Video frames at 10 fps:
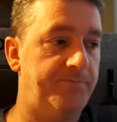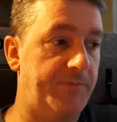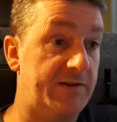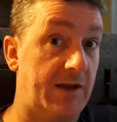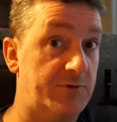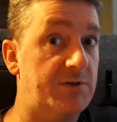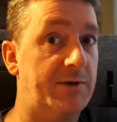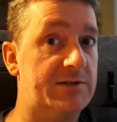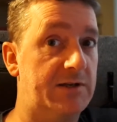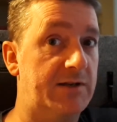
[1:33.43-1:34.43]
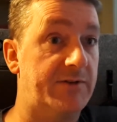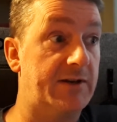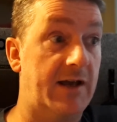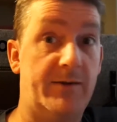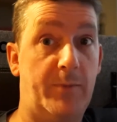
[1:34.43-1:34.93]
That's how she makes her
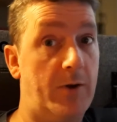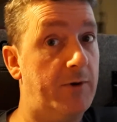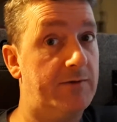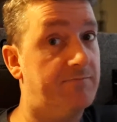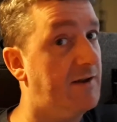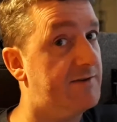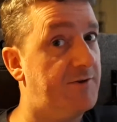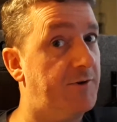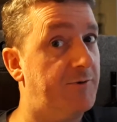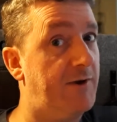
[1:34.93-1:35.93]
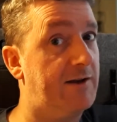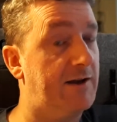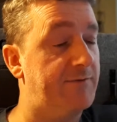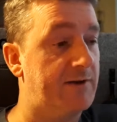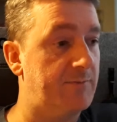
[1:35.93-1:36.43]
living. And poet, that's not a great
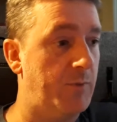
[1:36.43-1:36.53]
living.